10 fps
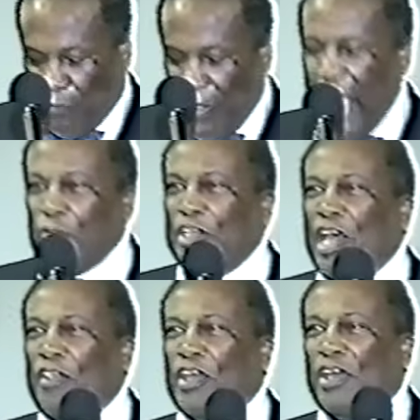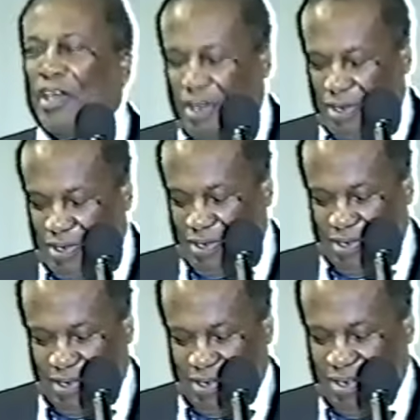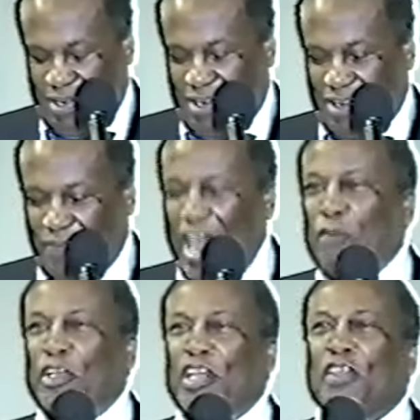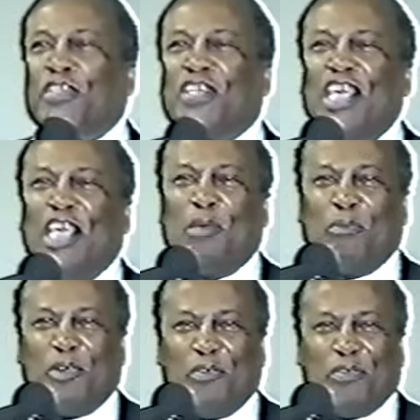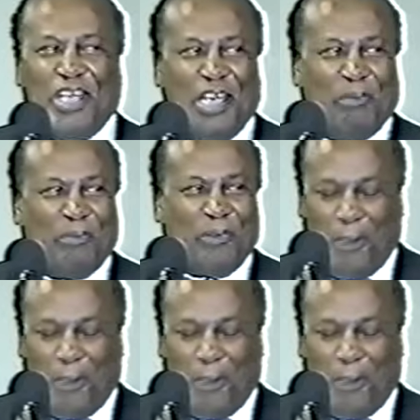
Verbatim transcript: But they have another. They have another scheme for him